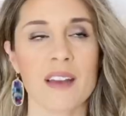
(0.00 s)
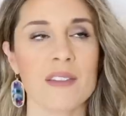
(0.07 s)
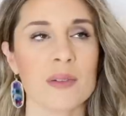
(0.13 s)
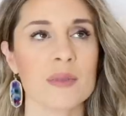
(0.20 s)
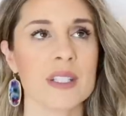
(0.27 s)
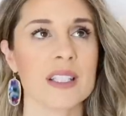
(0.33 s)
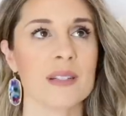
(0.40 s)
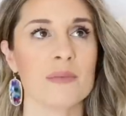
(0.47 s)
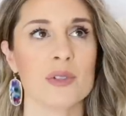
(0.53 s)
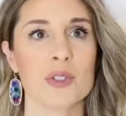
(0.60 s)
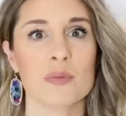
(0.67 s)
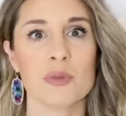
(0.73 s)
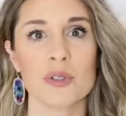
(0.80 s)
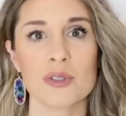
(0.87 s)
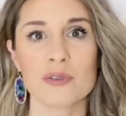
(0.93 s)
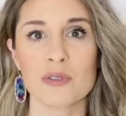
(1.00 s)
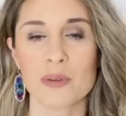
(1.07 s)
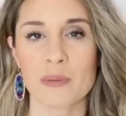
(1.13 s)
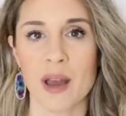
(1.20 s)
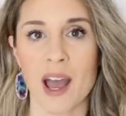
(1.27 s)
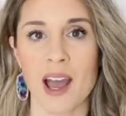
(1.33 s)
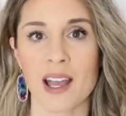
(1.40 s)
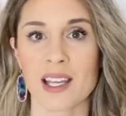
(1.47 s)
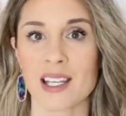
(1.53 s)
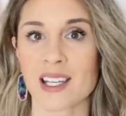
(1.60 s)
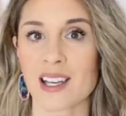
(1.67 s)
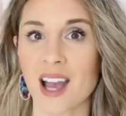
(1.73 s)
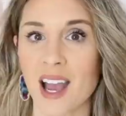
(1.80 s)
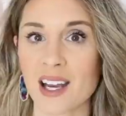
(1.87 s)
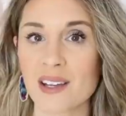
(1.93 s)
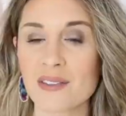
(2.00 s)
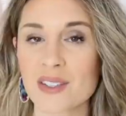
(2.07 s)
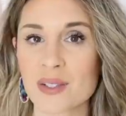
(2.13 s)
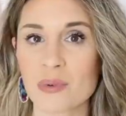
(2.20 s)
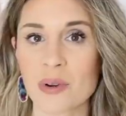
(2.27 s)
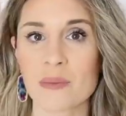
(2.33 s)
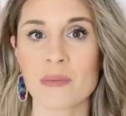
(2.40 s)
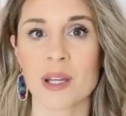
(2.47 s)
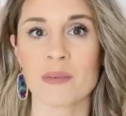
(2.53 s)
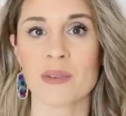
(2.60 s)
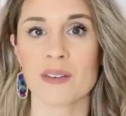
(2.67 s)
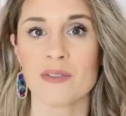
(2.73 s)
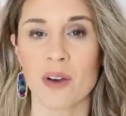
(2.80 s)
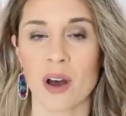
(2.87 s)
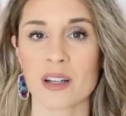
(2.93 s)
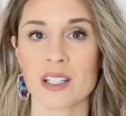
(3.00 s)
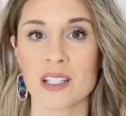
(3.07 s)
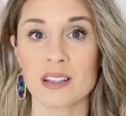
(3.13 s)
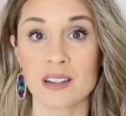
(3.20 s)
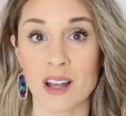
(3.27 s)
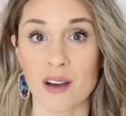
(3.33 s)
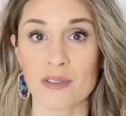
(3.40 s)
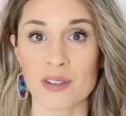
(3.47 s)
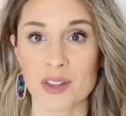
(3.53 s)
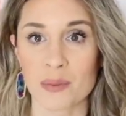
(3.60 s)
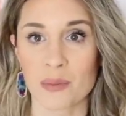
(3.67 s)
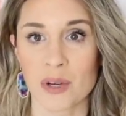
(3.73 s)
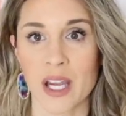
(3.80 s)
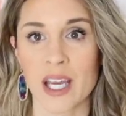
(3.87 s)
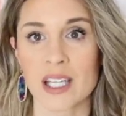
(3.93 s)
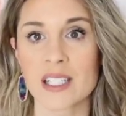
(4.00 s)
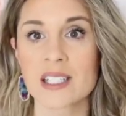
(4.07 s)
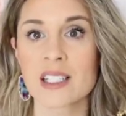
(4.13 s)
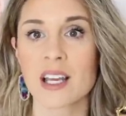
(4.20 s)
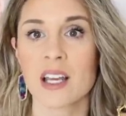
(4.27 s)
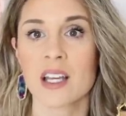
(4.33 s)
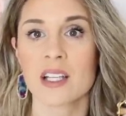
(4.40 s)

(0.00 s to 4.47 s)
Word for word: It was the most beautiful bag and it kind of is what made me fall in love with the brand.